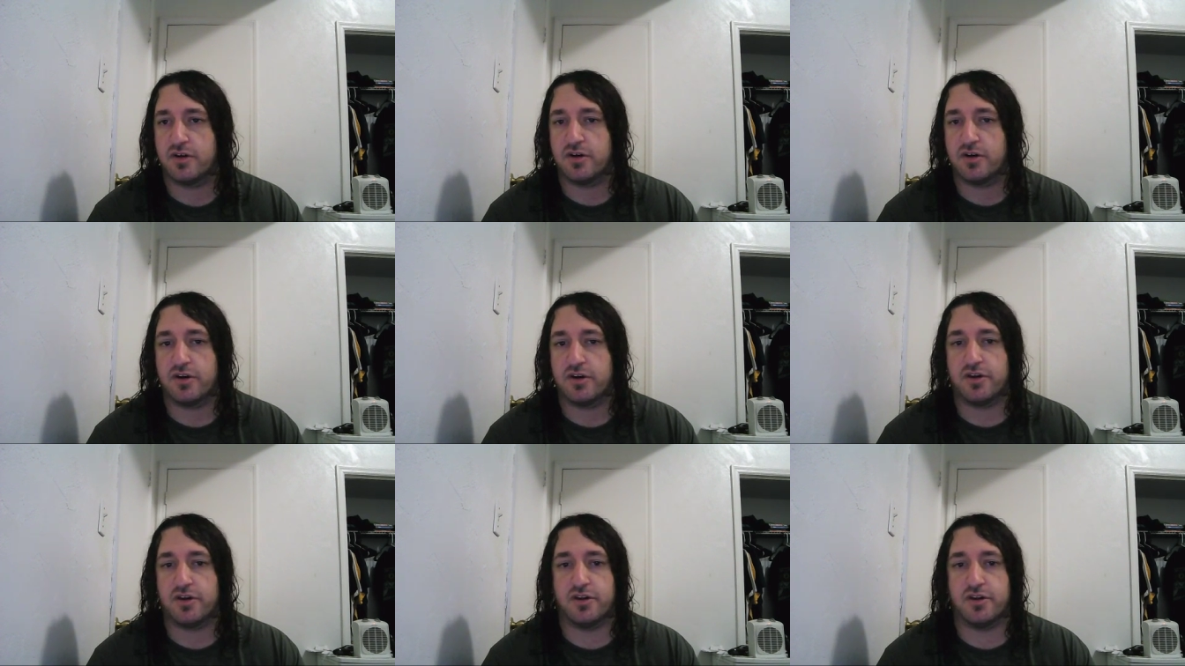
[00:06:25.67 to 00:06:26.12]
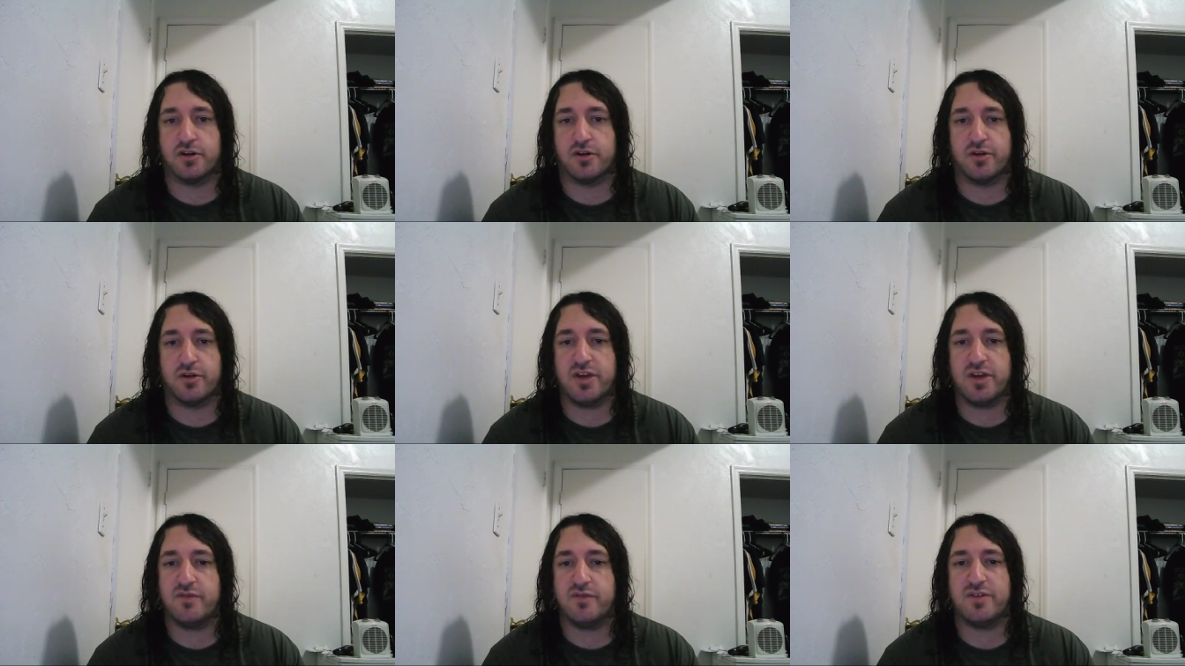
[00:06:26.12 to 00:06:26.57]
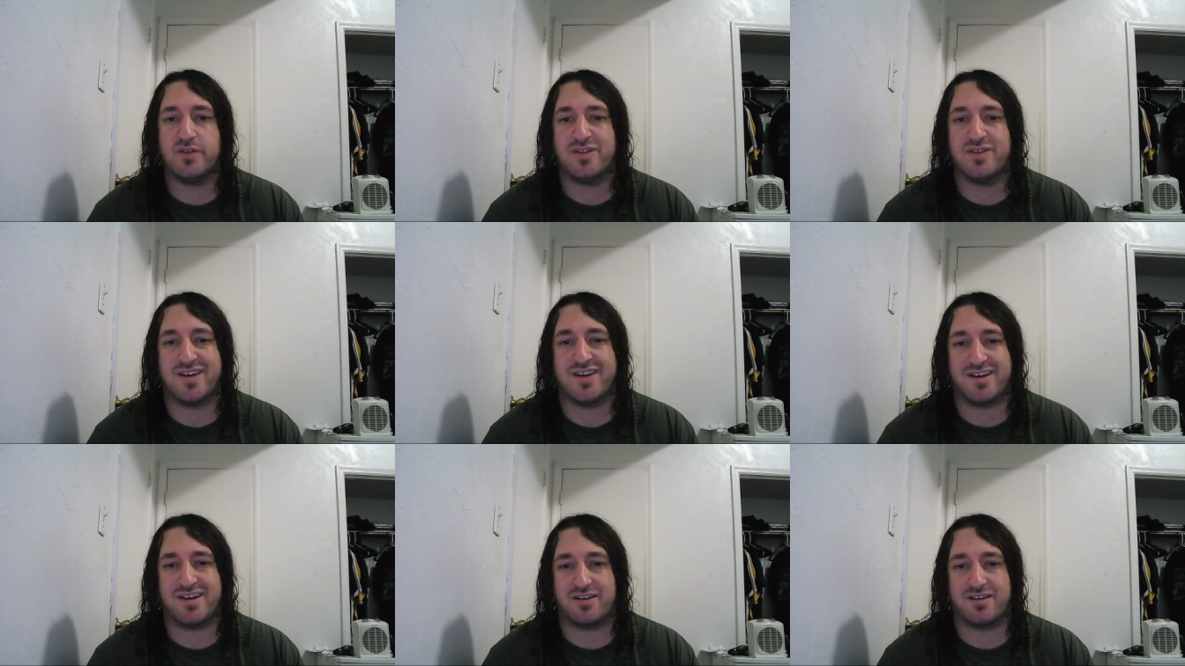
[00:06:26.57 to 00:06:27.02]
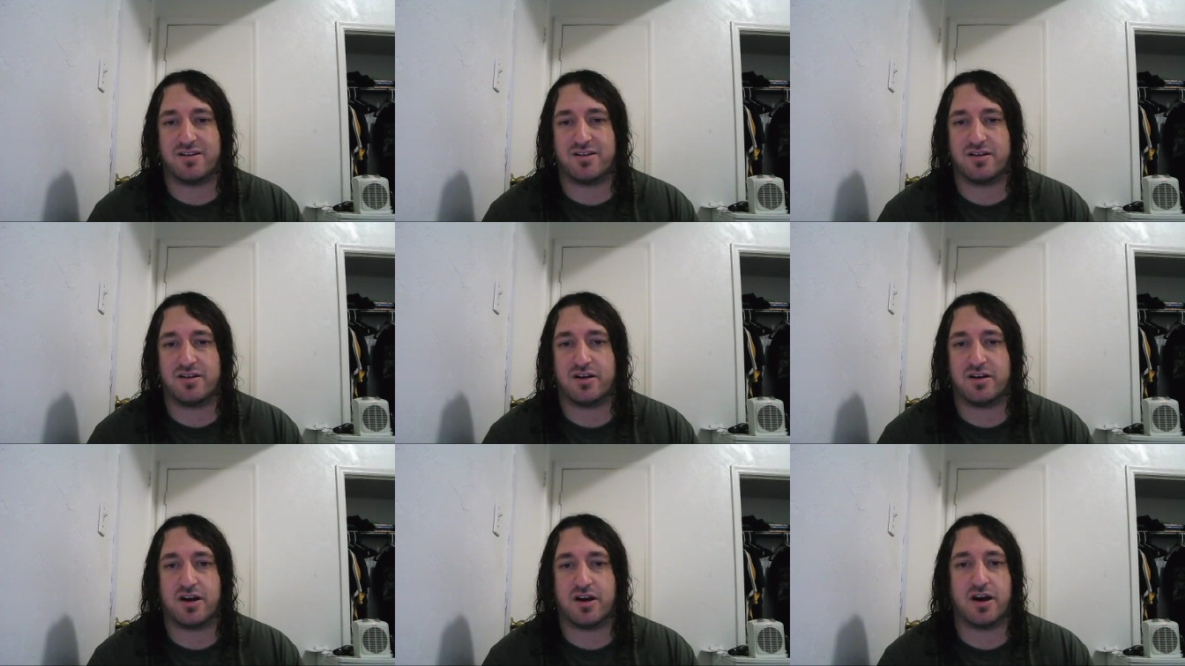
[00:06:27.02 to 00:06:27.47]
Even then,
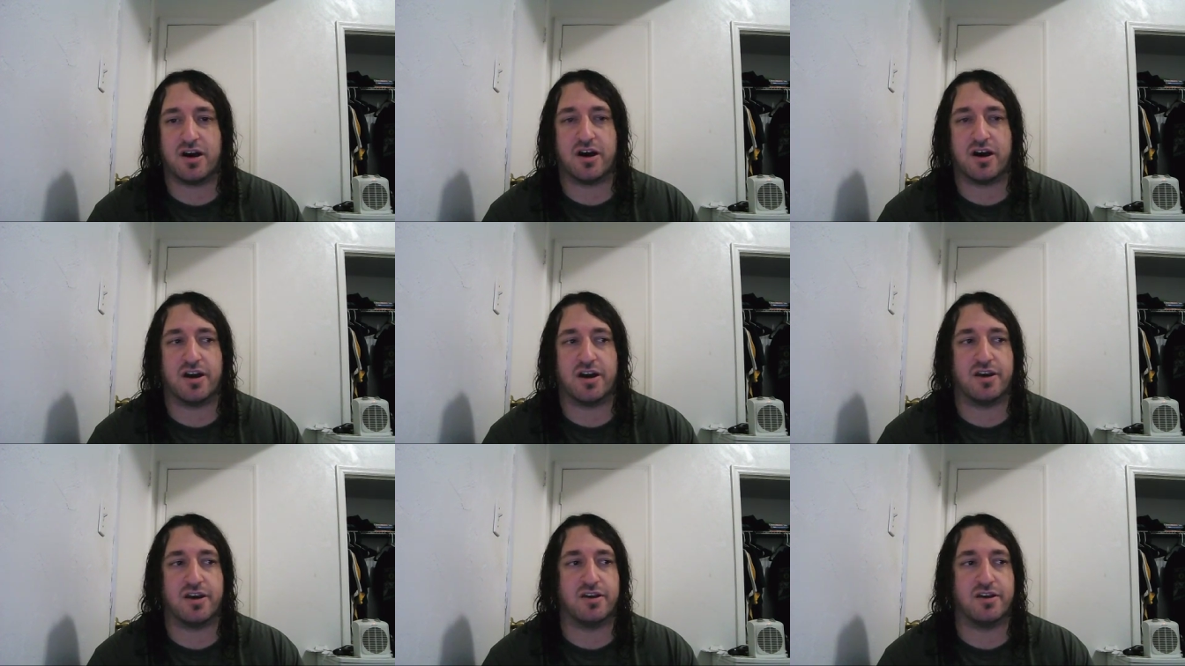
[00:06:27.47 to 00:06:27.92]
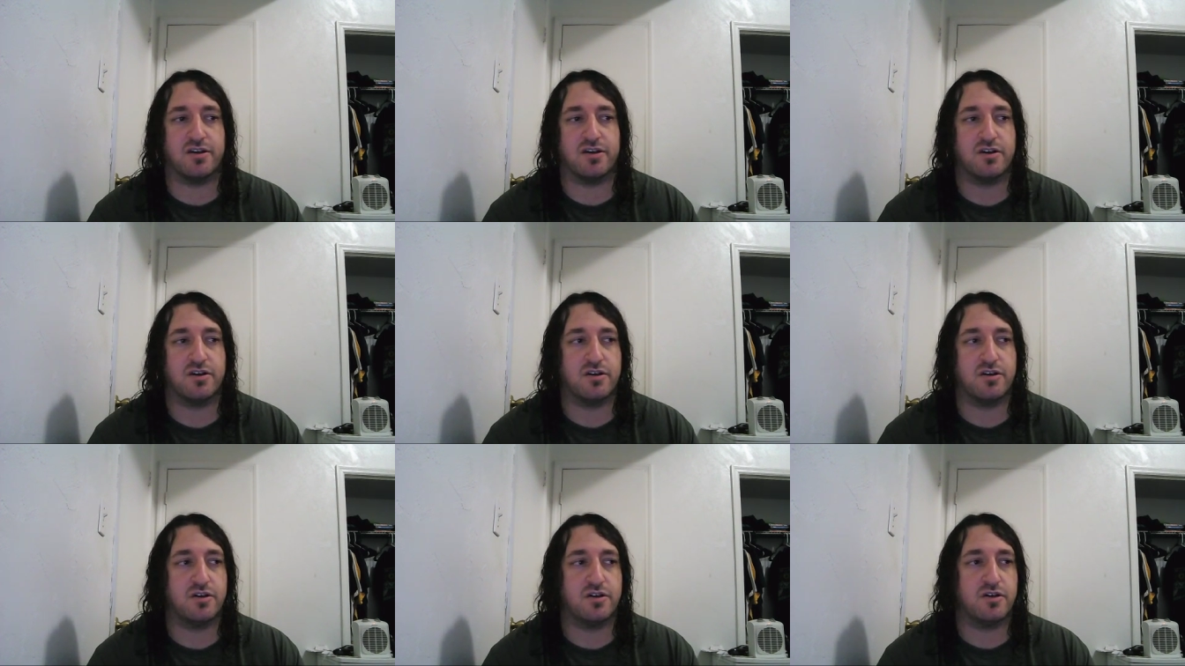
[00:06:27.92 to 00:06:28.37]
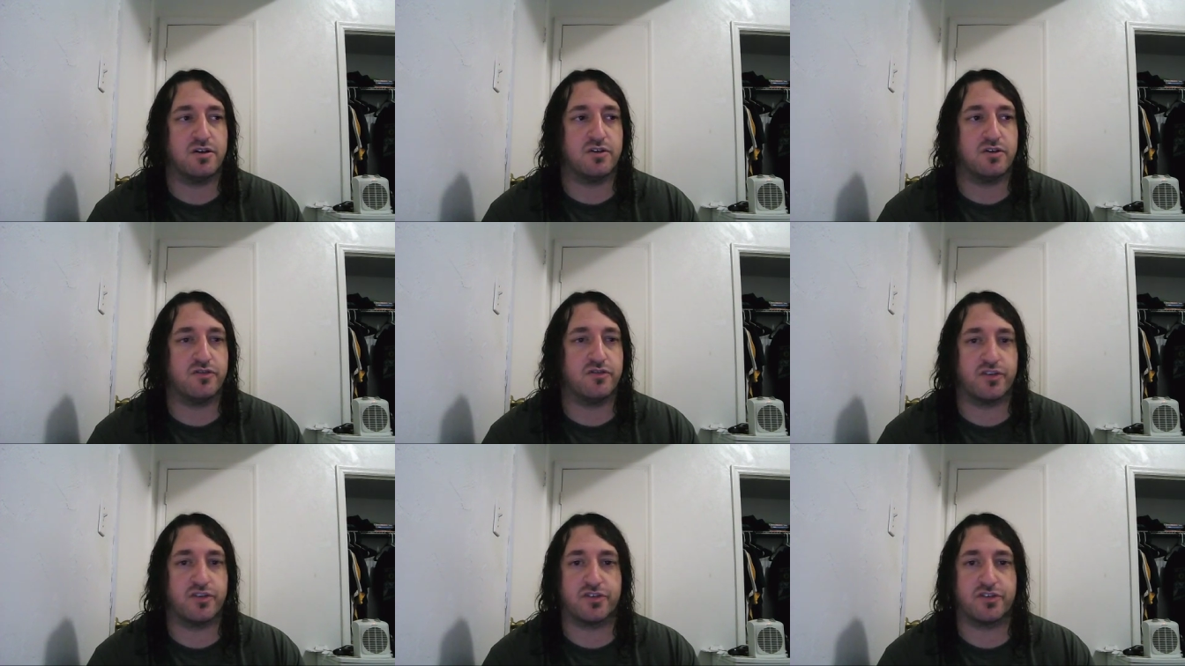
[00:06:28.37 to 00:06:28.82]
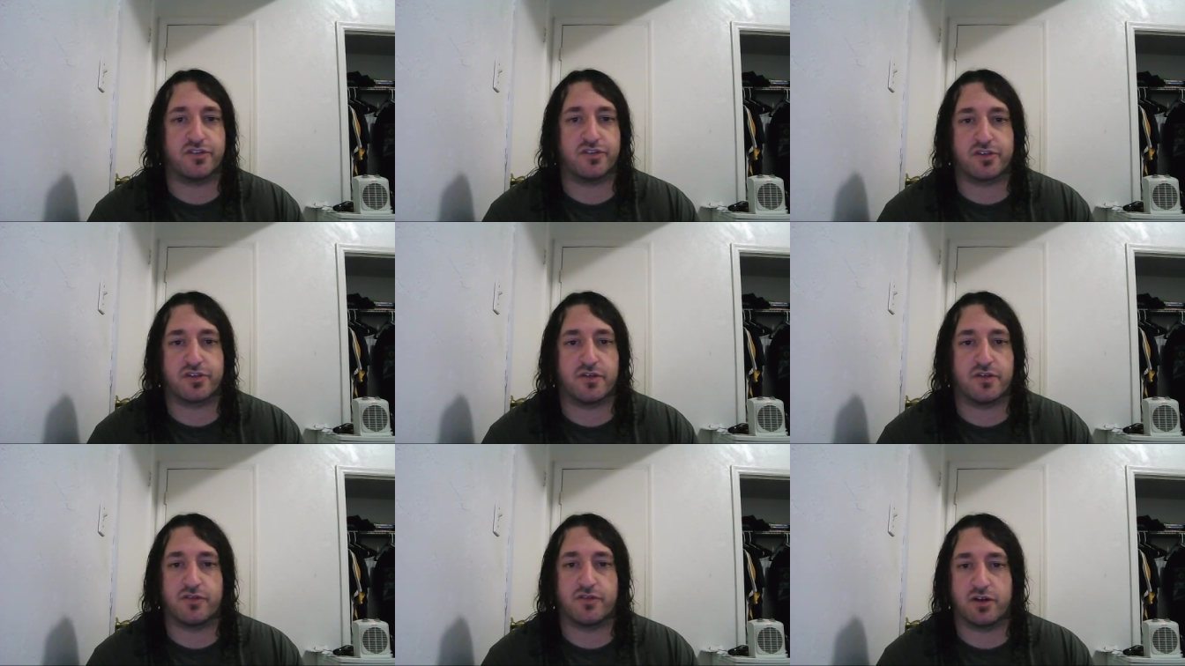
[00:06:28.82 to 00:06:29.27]
I just
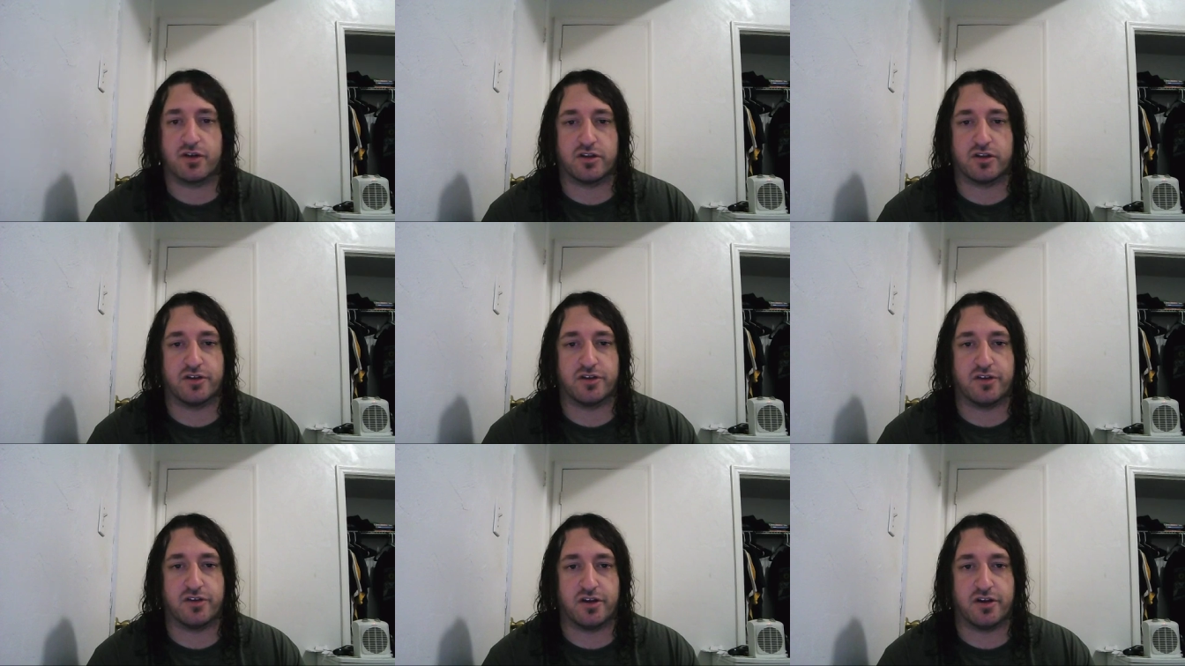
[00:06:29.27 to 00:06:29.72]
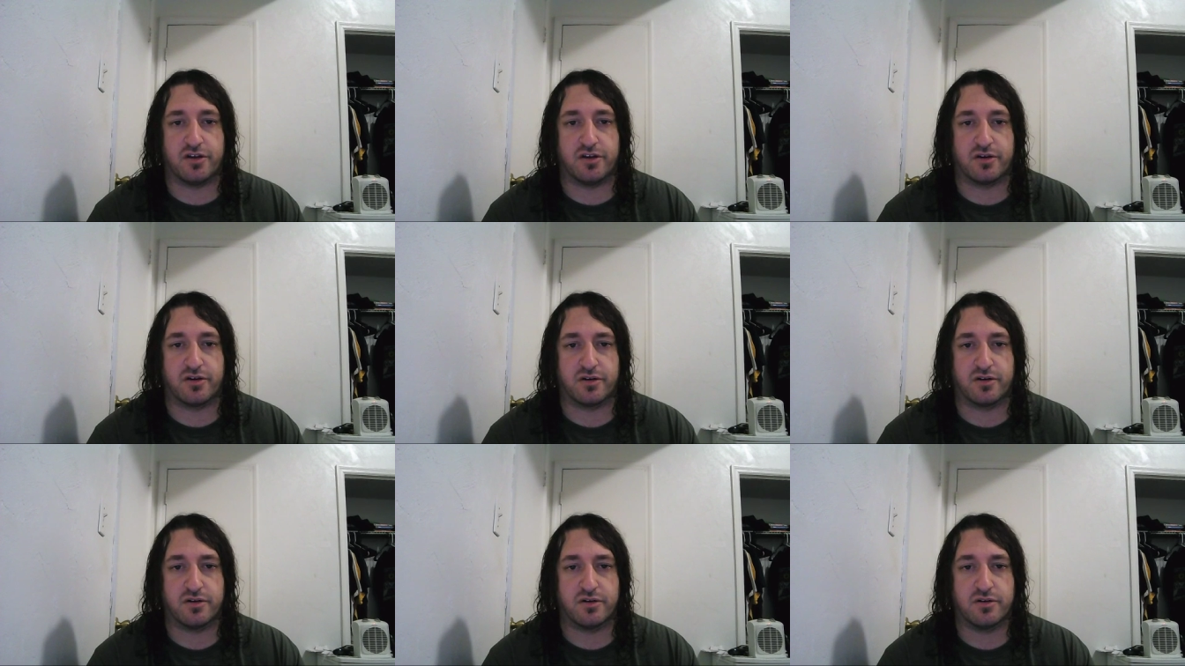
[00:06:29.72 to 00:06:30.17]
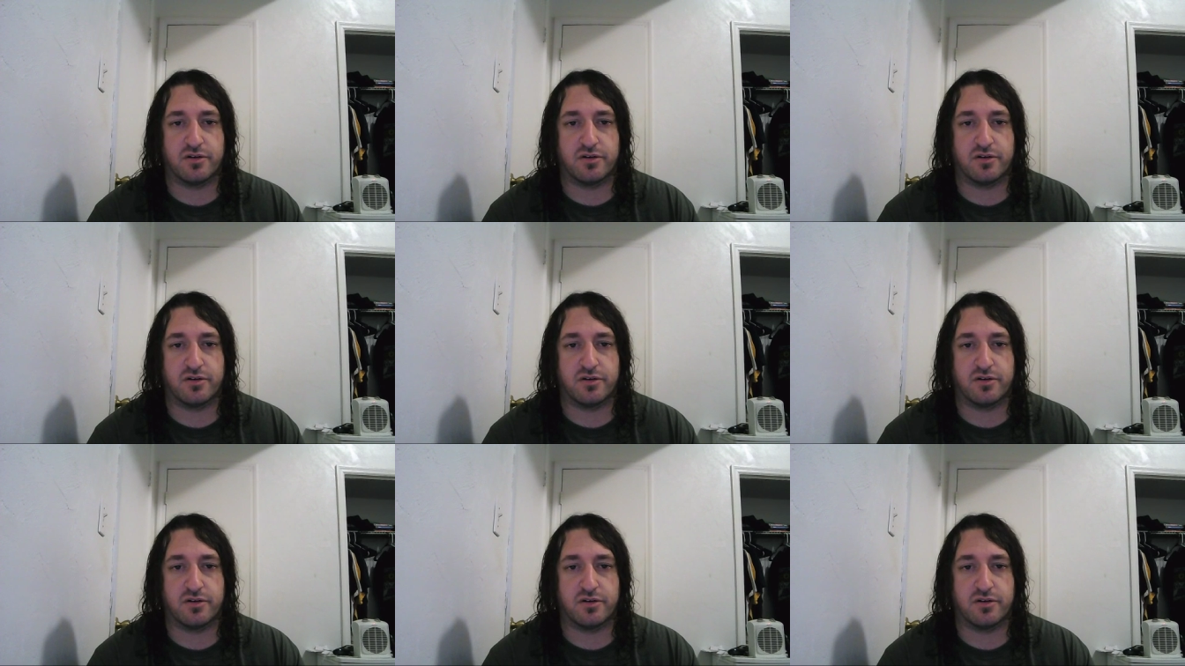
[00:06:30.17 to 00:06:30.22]
discovered online dating,